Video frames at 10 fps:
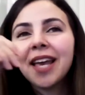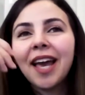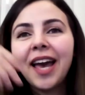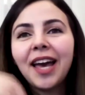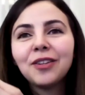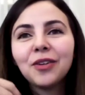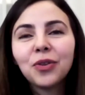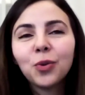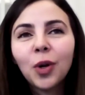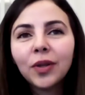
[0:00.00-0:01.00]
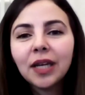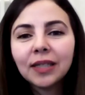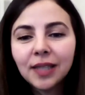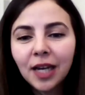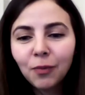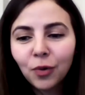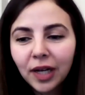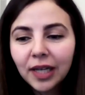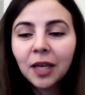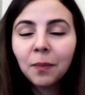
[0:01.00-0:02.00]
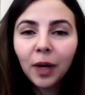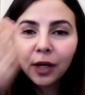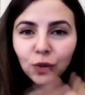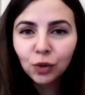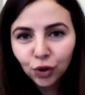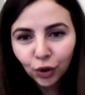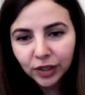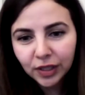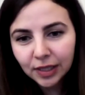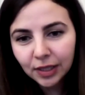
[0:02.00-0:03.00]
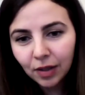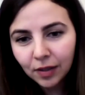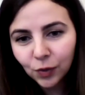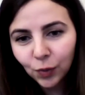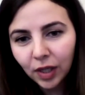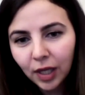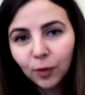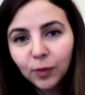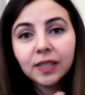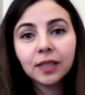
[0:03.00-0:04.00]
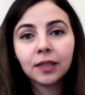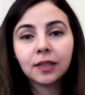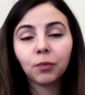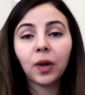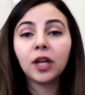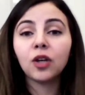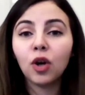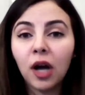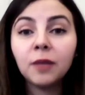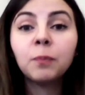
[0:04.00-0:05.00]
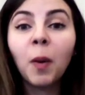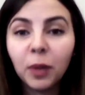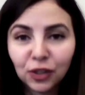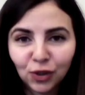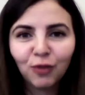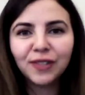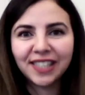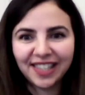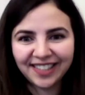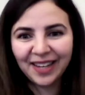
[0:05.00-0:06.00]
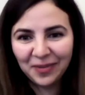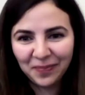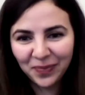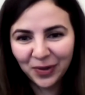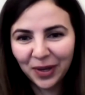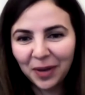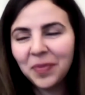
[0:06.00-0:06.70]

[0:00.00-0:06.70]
And throughout that time, when I came back to Jordan as well, I was writing unpublished novels at the time. Okay.